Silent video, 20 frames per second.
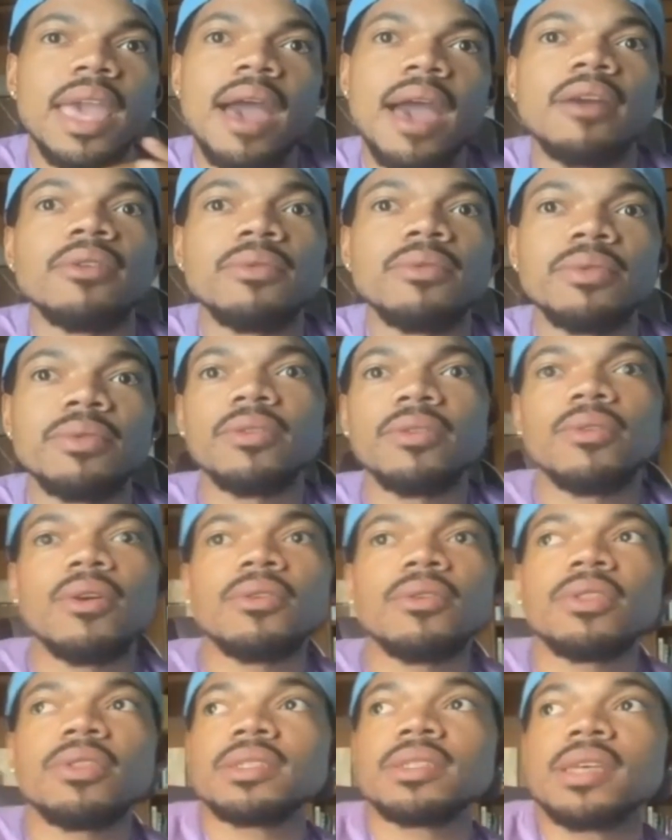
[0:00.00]
how do we
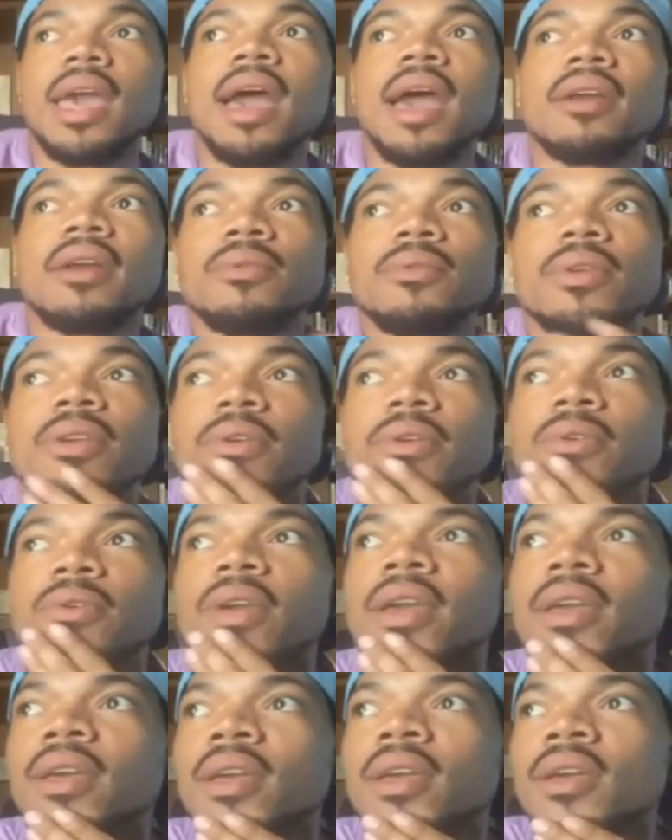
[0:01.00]
grow this and how do we
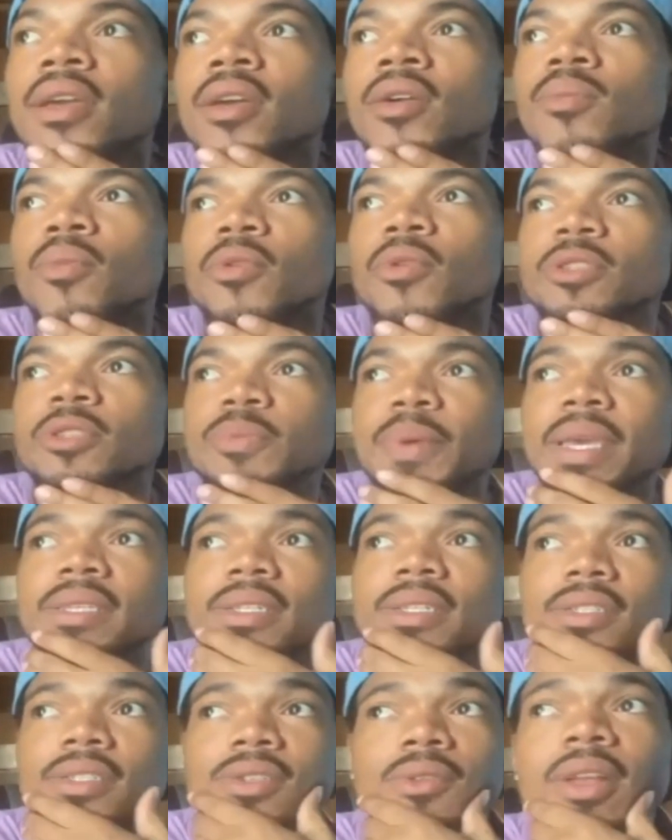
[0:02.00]
create more
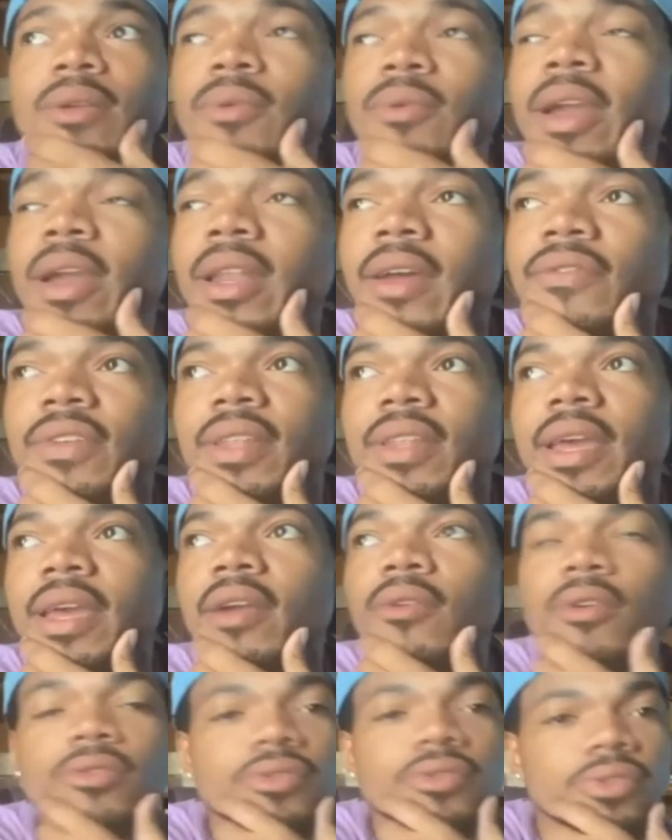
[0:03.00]
spaces? So like right after
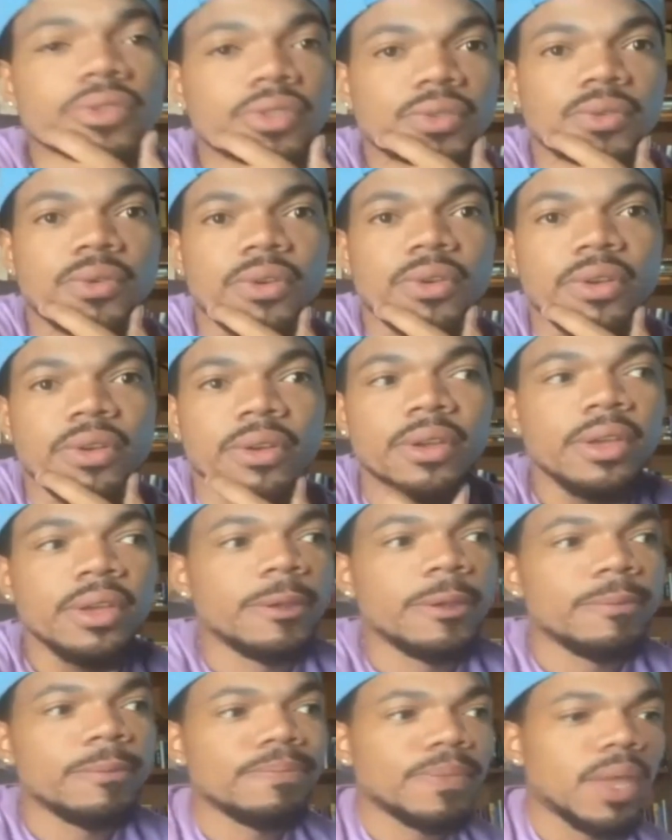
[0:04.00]
that grocery store,
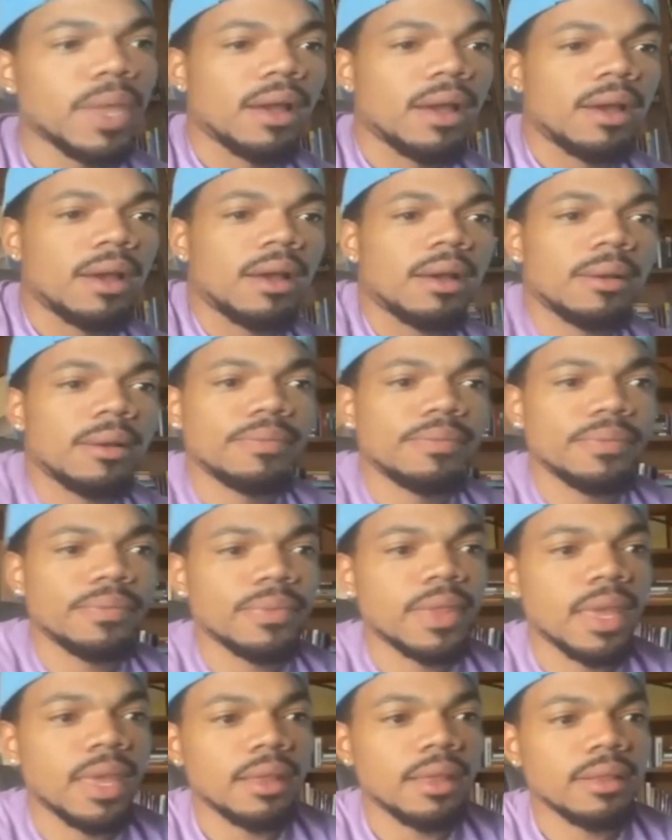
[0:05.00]

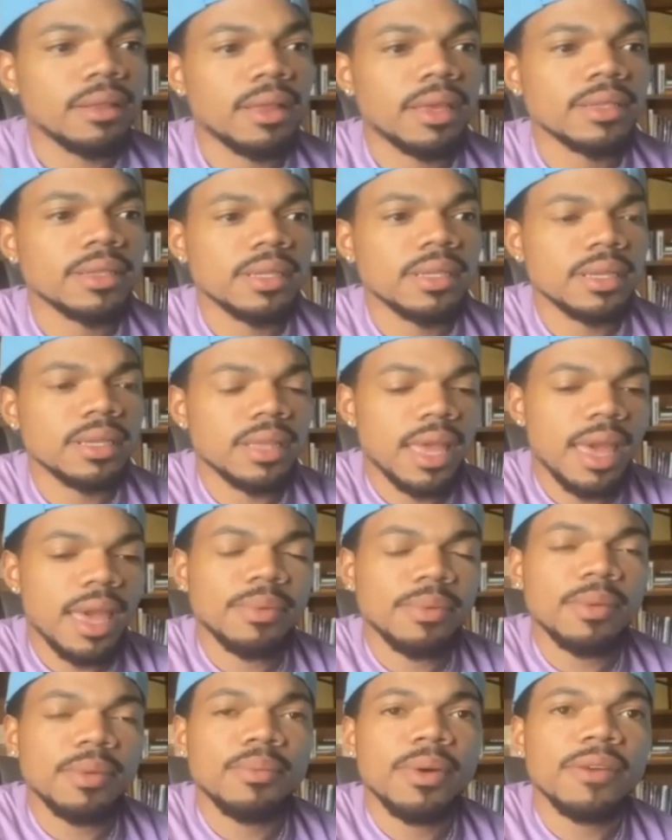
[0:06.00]
that the incident that
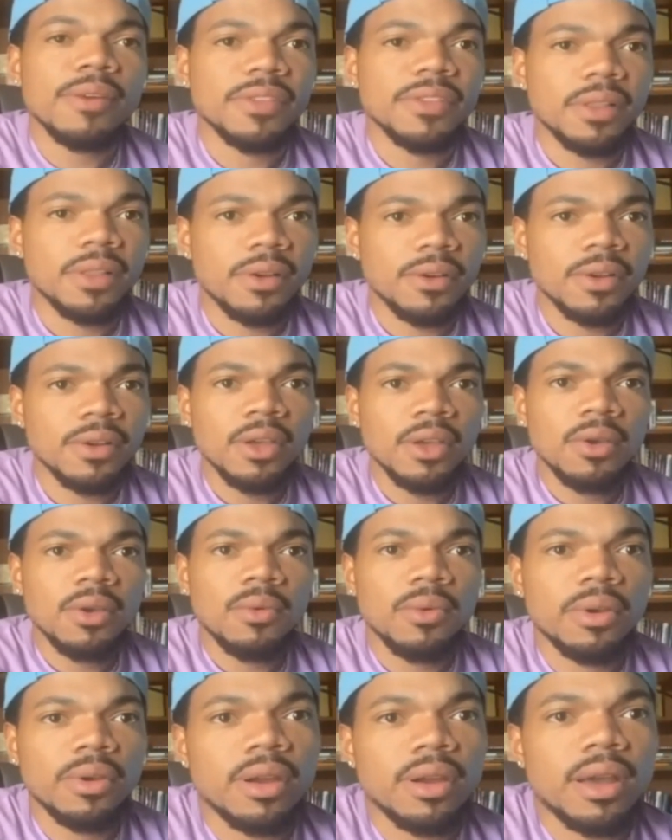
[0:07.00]
happened in Buffalo,
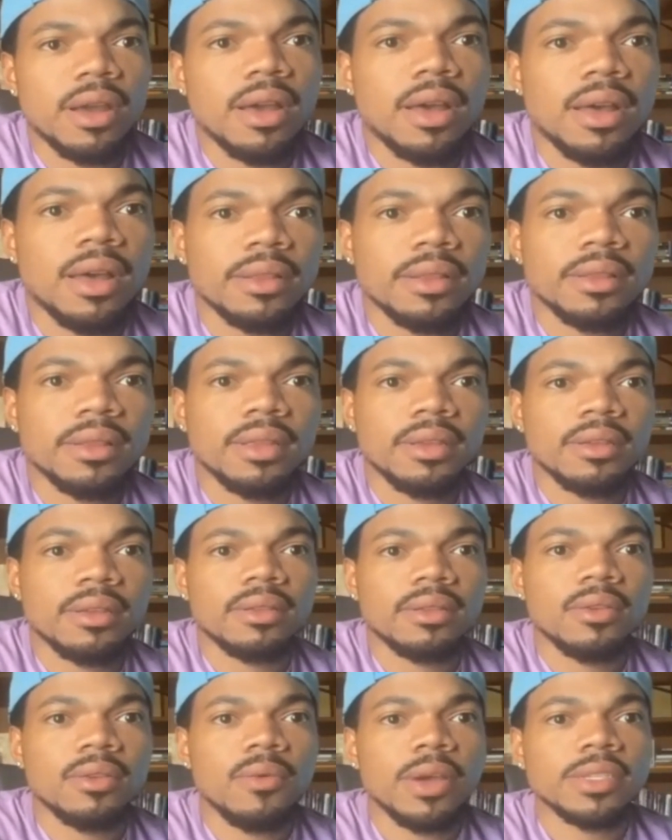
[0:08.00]
where
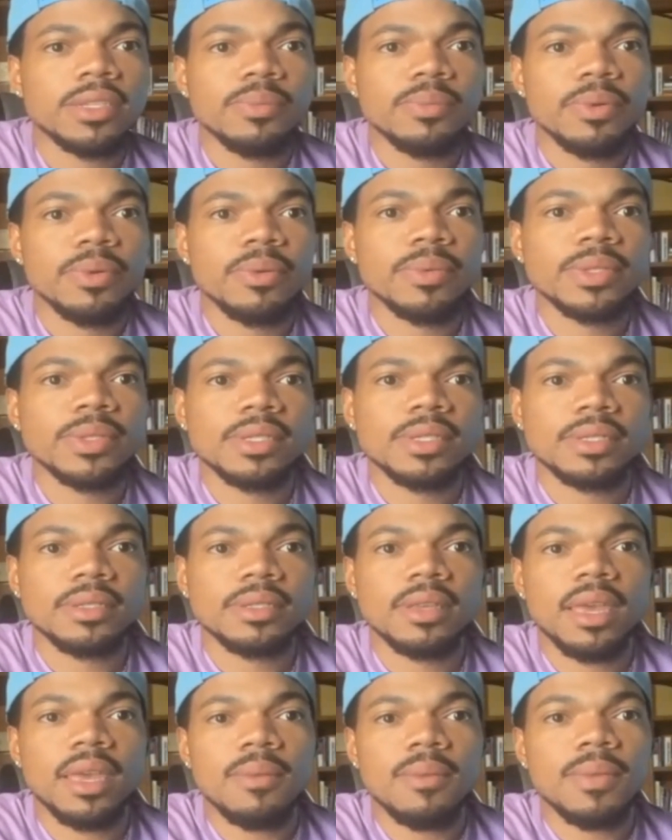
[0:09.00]
the white
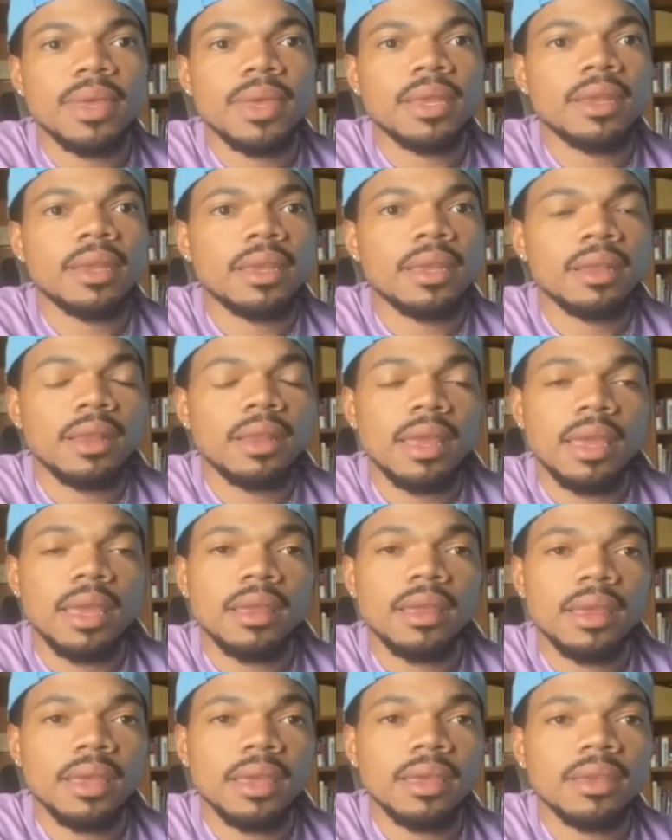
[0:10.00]
supremacist came in
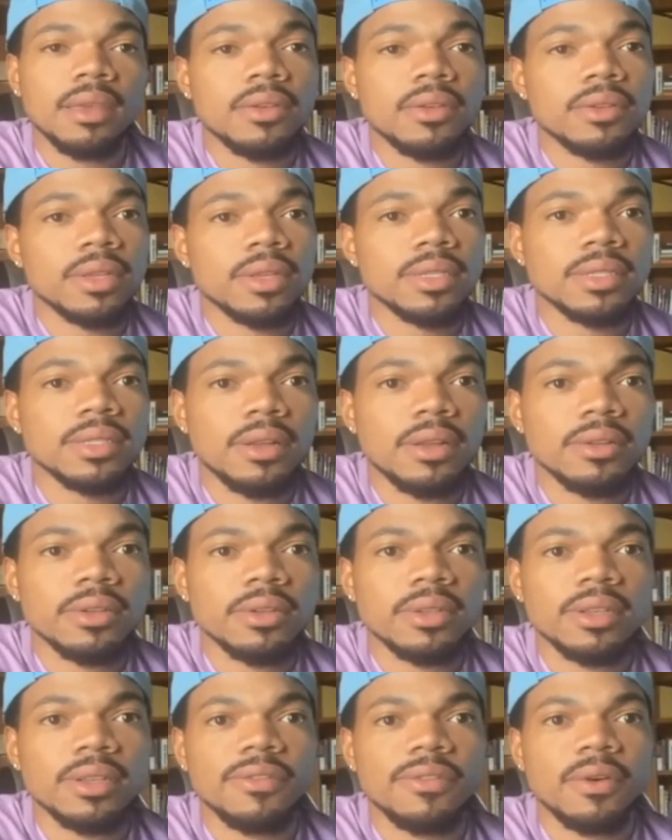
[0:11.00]
and killed these
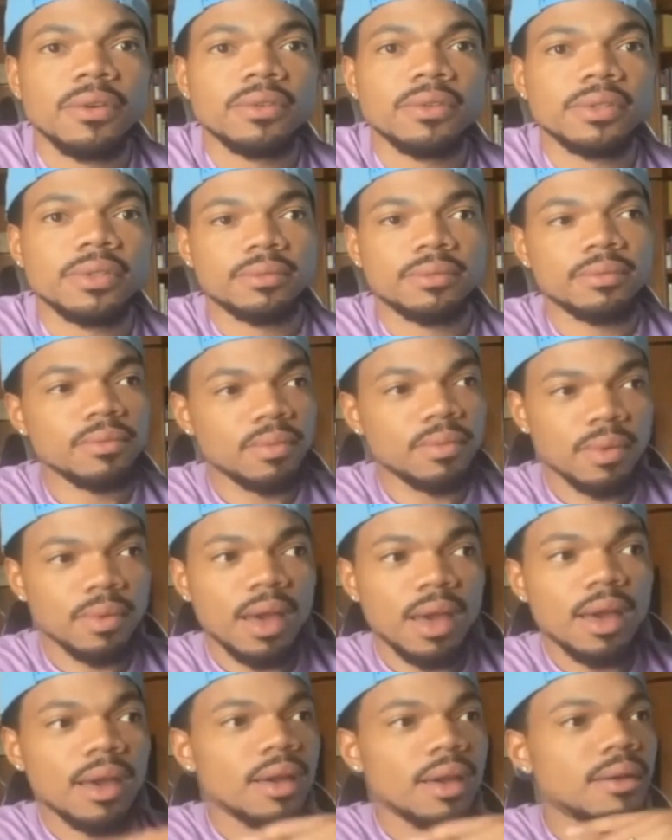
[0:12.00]
elderly folks,
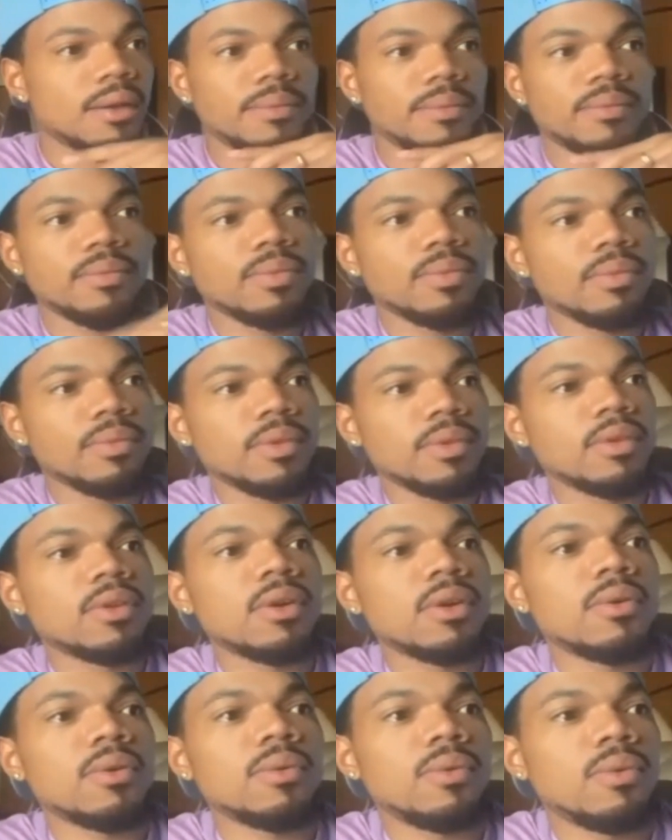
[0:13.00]
you
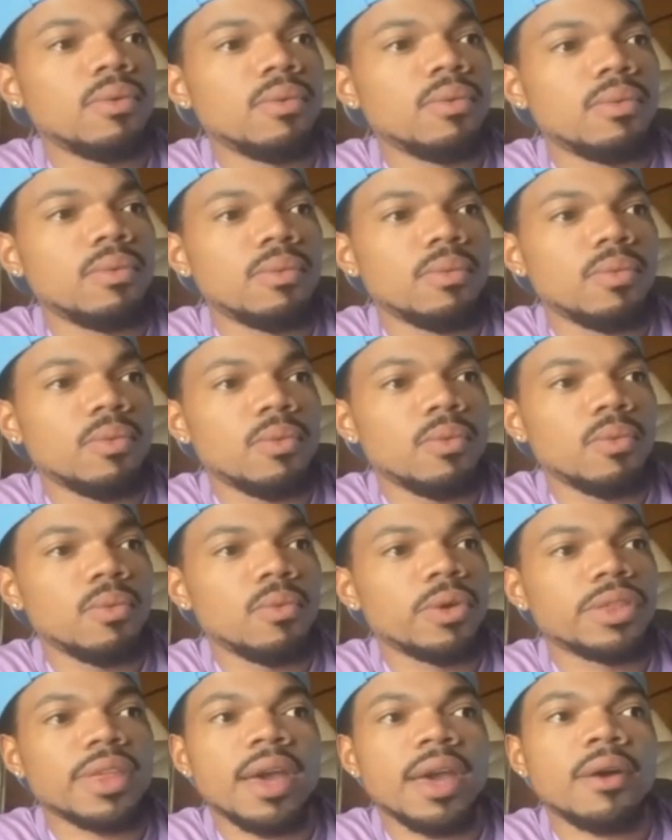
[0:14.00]
know,
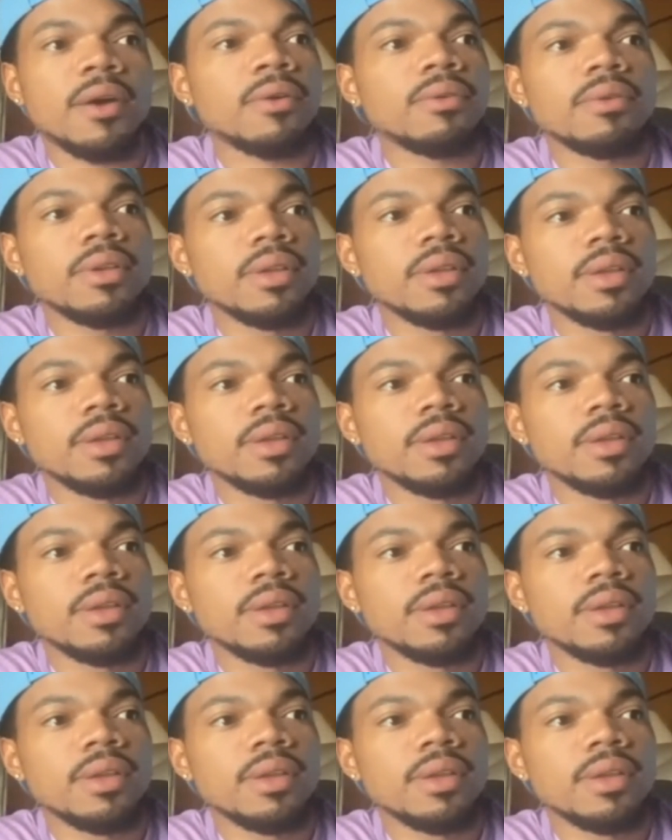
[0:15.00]
without